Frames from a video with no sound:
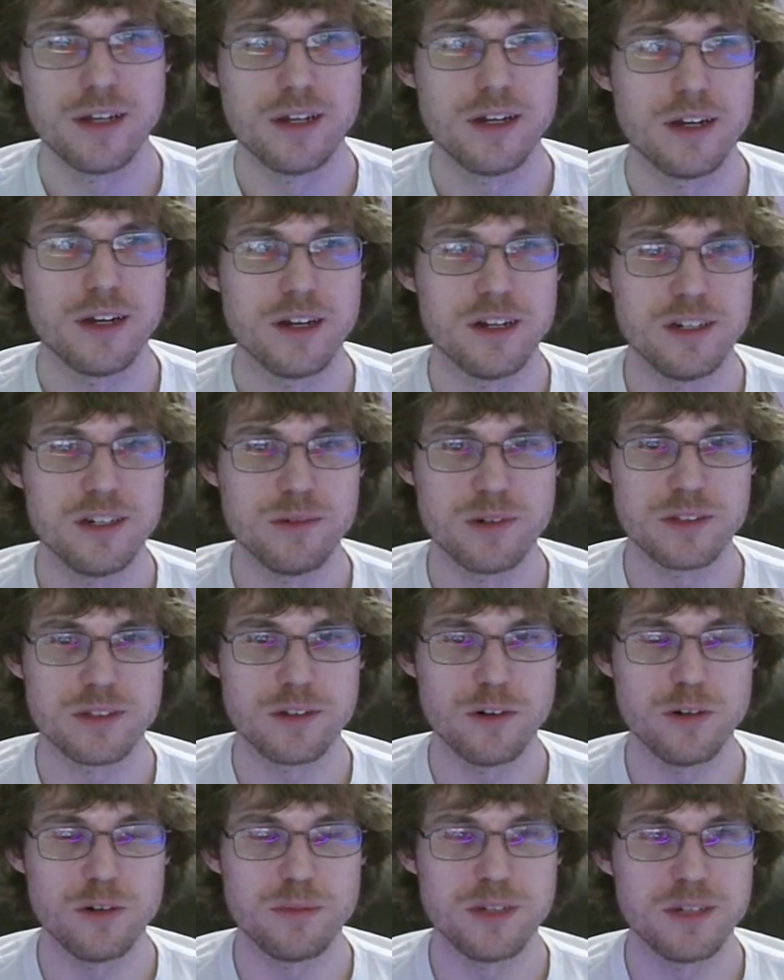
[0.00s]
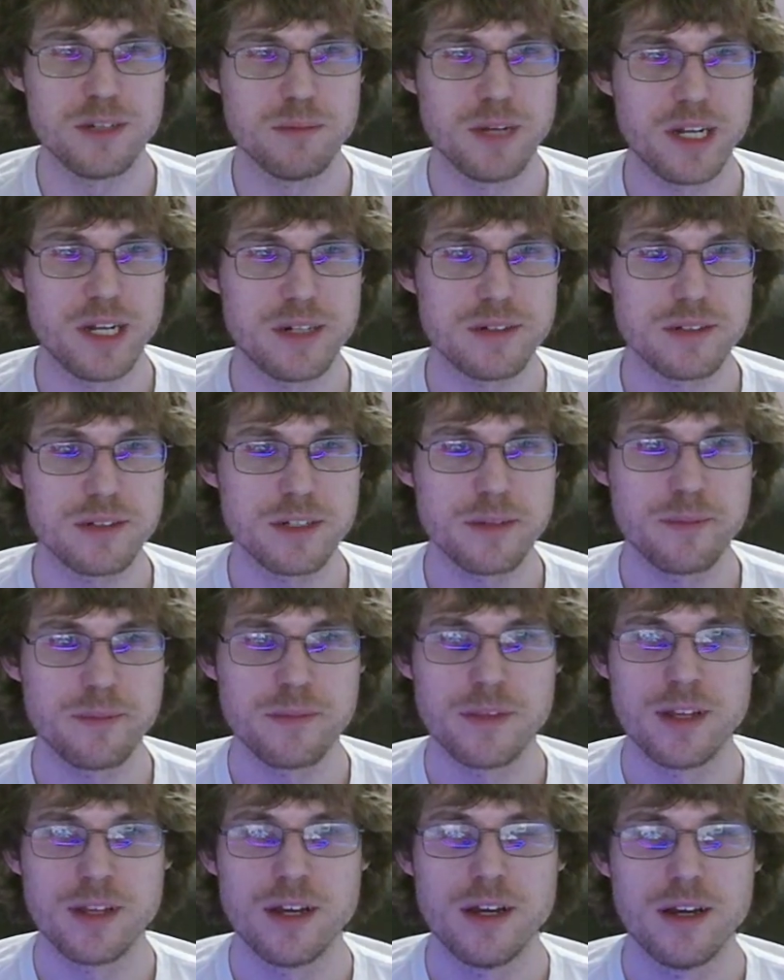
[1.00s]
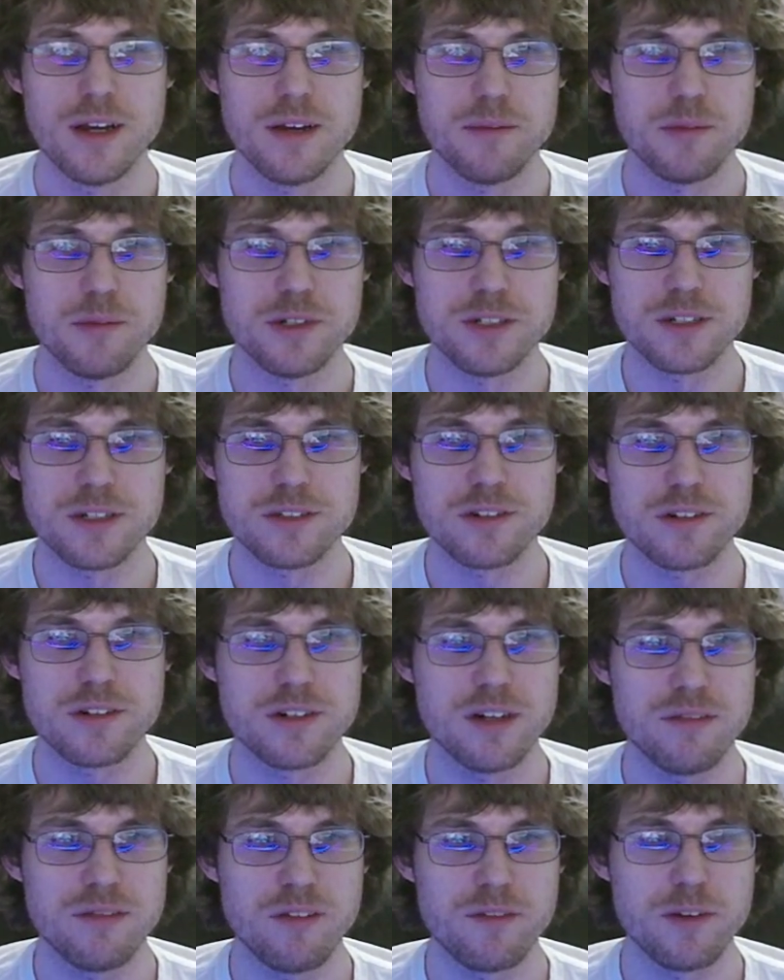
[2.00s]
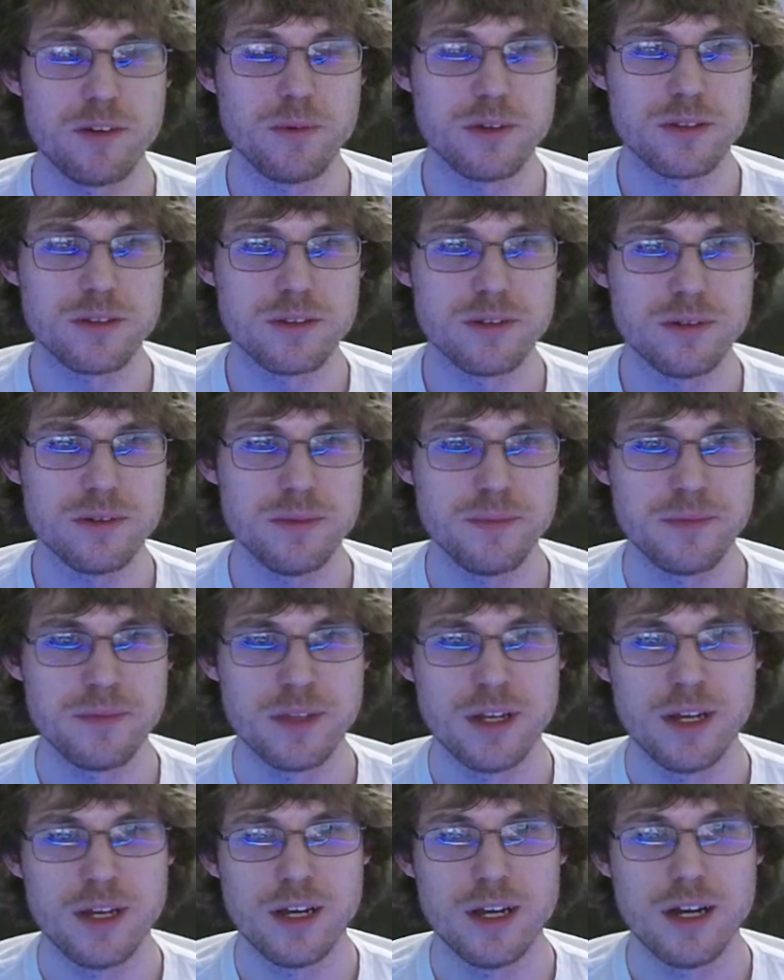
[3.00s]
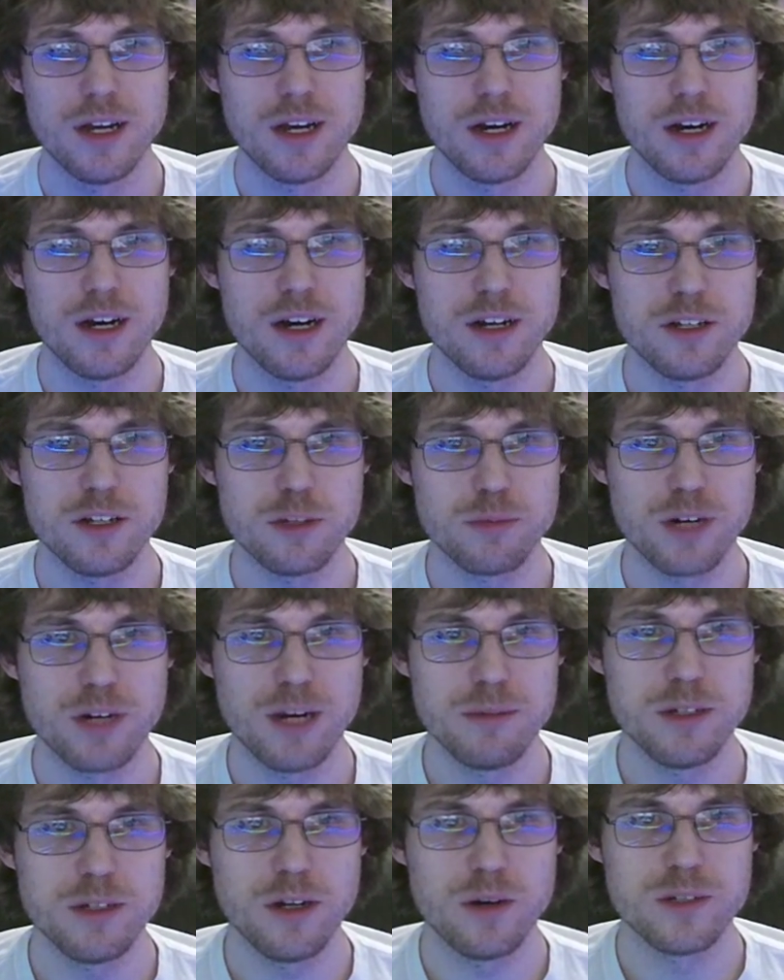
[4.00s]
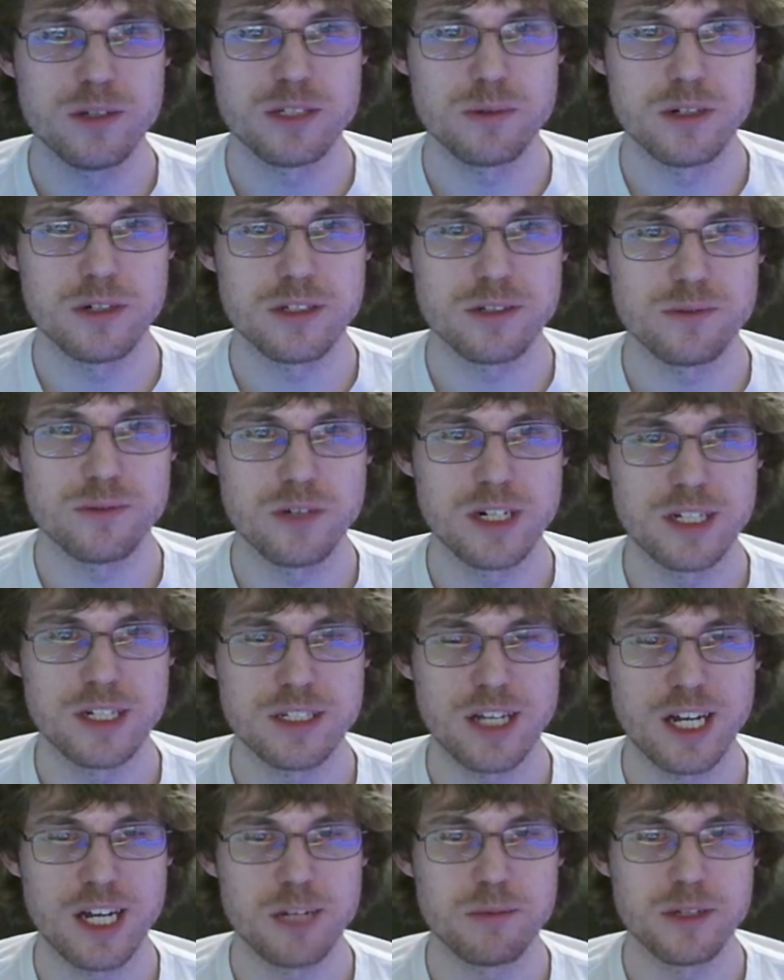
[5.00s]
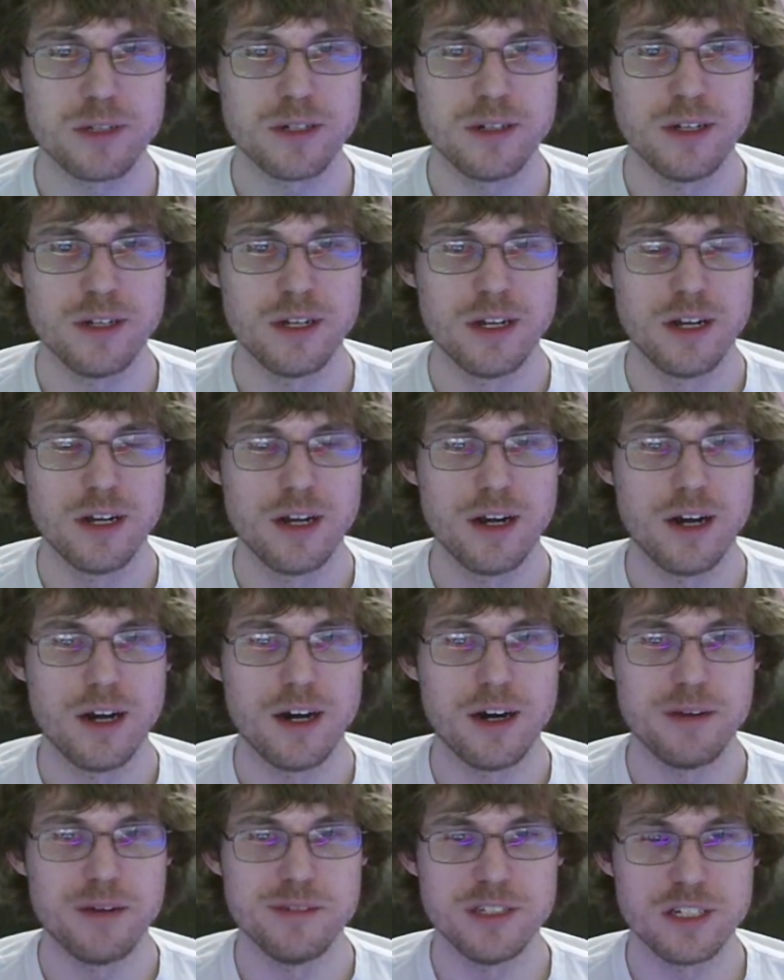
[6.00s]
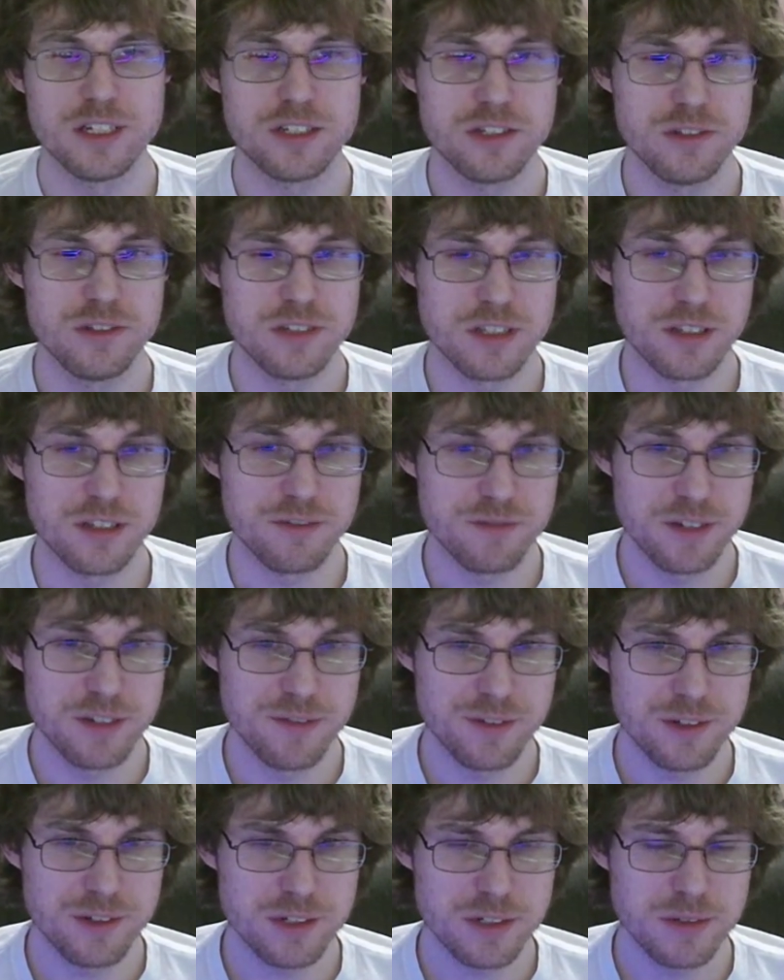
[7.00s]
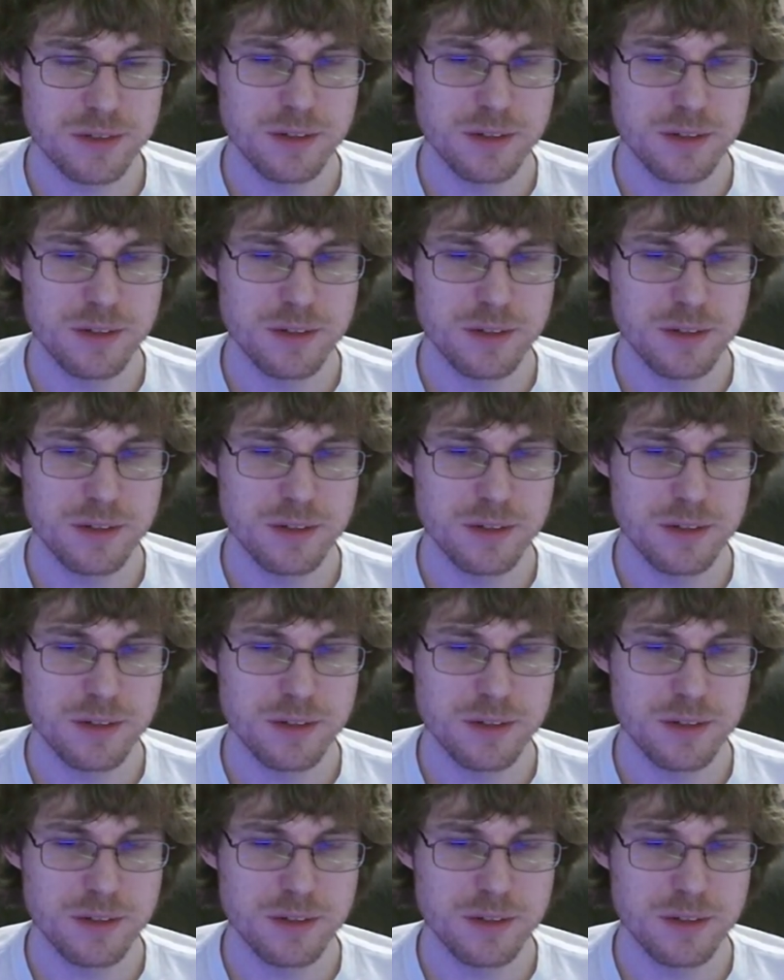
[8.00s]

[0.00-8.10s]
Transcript: And you want to open it manually, but you can turn it off if you want to. You probably always want it to run as admin, unless you're using the free version.